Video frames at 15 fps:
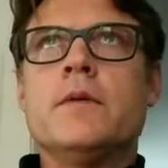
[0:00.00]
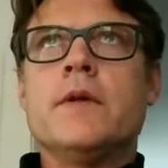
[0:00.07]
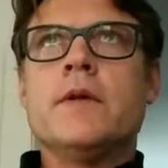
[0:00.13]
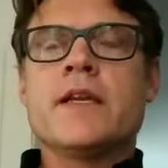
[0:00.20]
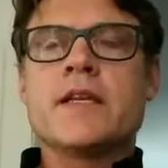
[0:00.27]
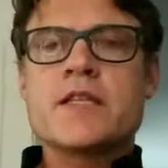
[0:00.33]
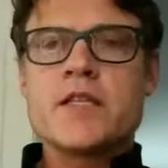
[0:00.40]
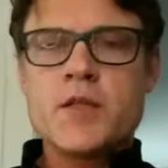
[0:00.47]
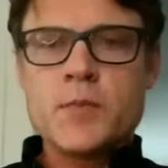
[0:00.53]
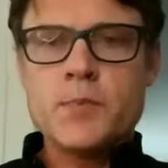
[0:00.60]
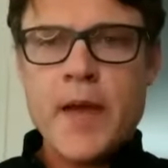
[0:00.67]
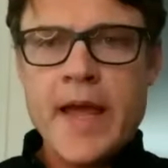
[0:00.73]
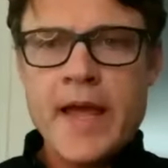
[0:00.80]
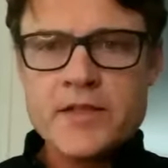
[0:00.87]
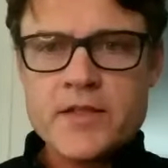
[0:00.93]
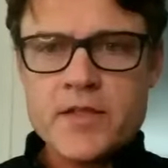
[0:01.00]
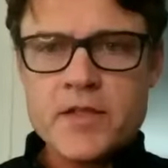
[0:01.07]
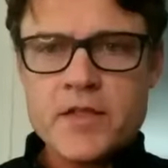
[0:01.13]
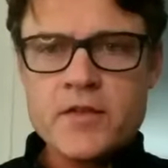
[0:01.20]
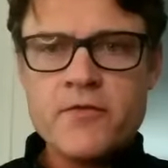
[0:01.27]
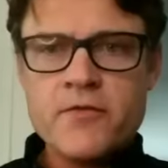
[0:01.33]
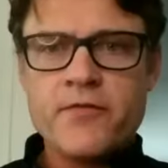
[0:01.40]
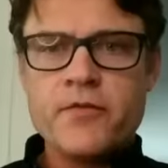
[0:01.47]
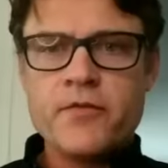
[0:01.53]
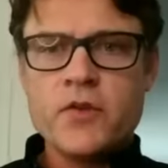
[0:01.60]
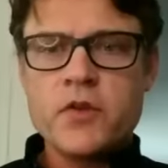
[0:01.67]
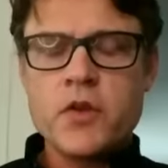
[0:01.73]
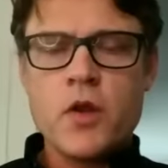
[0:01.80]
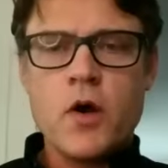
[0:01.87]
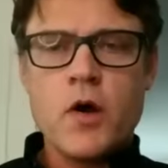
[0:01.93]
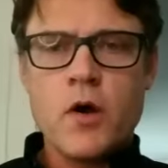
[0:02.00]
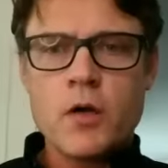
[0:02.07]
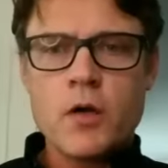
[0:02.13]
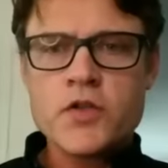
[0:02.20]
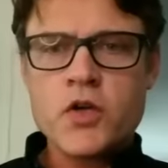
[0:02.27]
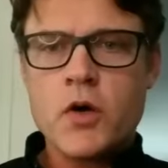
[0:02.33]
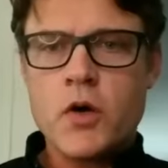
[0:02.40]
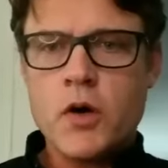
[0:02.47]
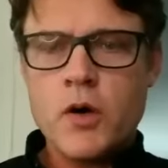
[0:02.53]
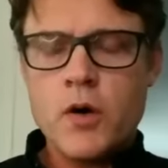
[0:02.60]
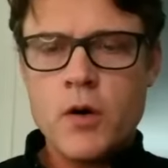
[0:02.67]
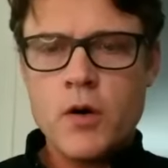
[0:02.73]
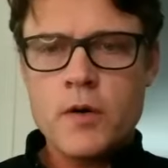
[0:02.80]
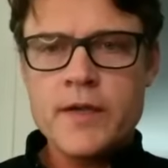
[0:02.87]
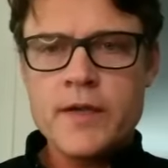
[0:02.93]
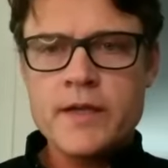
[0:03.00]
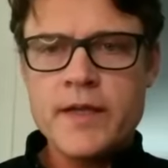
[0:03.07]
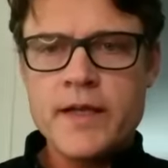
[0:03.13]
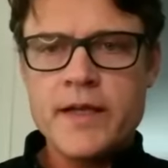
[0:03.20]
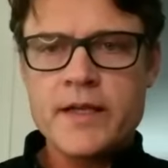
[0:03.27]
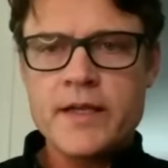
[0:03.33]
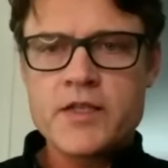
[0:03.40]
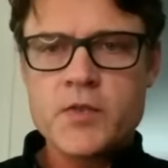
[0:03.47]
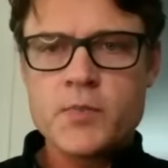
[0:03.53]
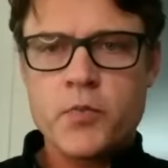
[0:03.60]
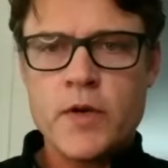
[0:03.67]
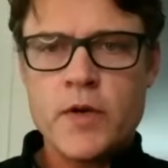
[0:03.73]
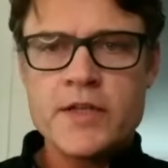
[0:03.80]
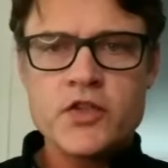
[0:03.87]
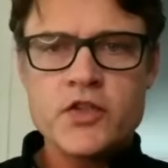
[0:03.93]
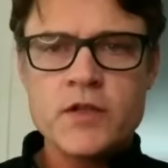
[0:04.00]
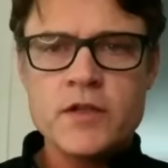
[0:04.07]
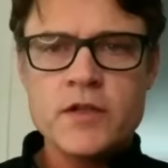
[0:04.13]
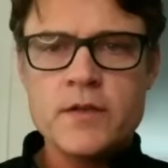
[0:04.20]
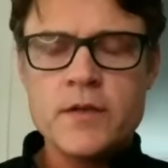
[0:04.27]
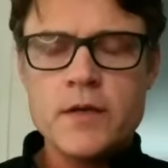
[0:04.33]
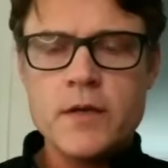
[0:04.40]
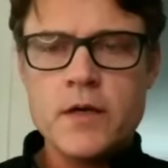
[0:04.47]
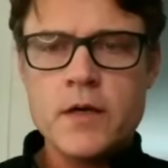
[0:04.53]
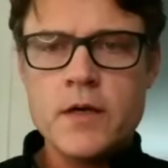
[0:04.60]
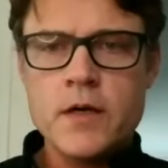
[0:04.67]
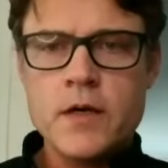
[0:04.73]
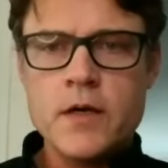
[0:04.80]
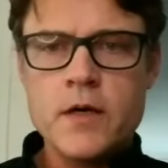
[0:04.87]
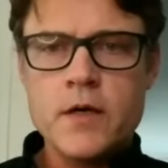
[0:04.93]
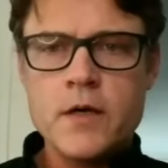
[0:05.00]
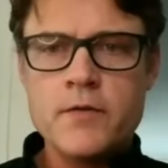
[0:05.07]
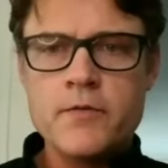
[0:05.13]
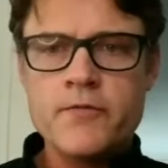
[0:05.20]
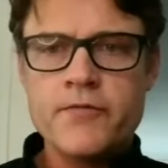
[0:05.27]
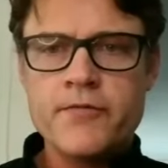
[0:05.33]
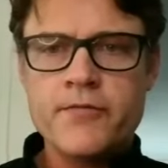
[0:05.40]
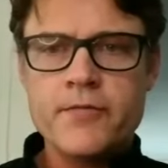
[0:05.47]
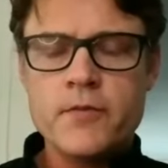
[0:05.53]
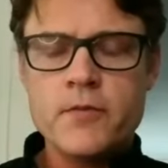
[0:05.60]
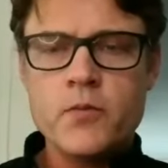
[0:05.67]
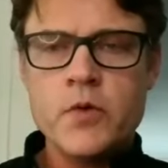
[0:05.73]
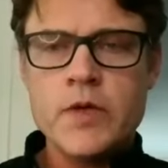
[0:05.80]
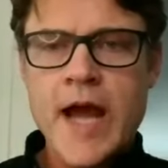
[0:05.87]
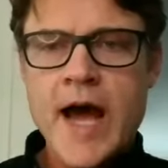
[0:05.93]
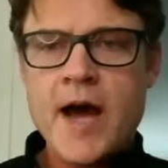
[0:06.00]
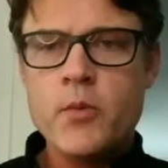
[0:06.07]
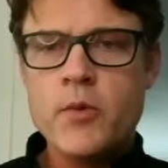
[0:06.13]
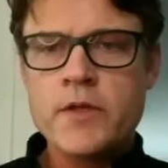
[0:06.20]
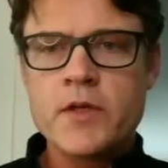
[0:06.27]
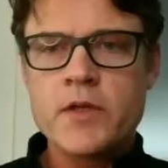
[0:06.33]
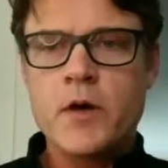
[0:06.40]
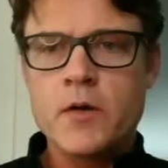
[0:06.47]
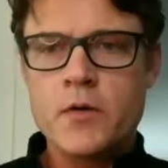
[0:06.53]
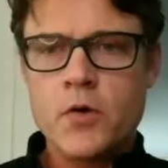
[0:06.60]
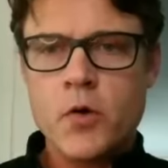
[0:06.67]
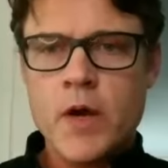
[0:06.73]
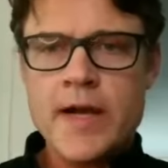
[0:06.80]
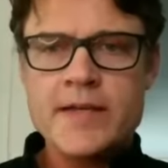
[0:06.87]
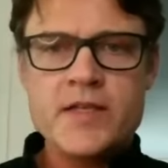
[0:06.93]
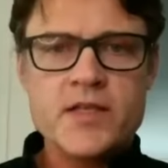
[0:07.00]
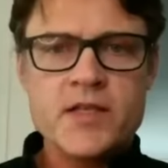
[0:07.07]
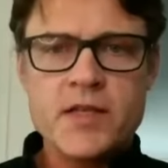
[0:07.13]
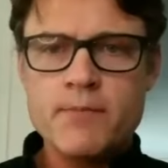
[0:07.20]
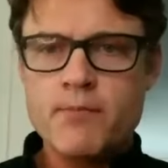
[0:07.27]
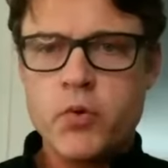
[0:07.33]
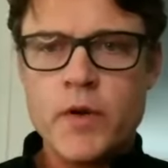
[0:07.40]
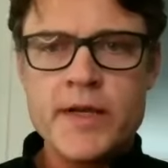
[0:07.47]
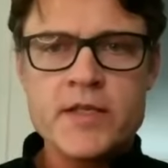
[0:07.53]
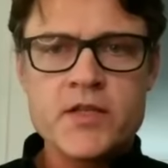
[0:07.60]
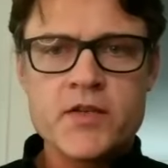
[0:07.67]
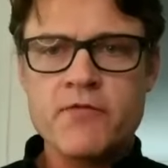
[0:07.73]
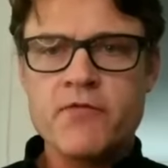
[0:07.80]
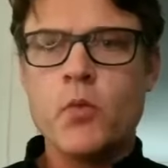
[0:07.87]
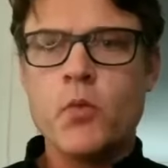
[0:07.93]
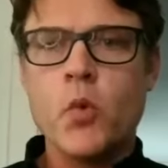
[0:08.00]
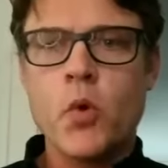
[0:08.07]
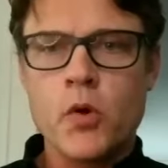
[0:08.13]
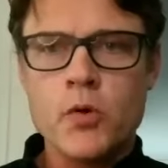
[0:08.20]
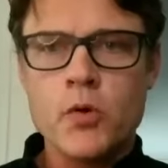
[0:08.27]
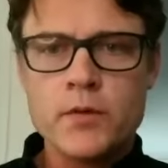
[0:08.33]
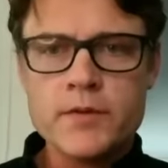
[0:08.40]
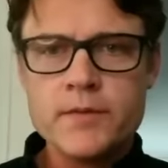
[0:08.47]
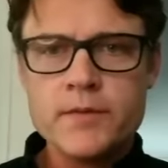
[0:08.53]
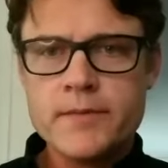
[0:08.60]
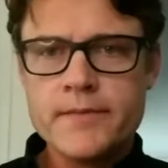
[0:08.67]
expansive, large-hearted expression of what I would call Christ's embrace of the world,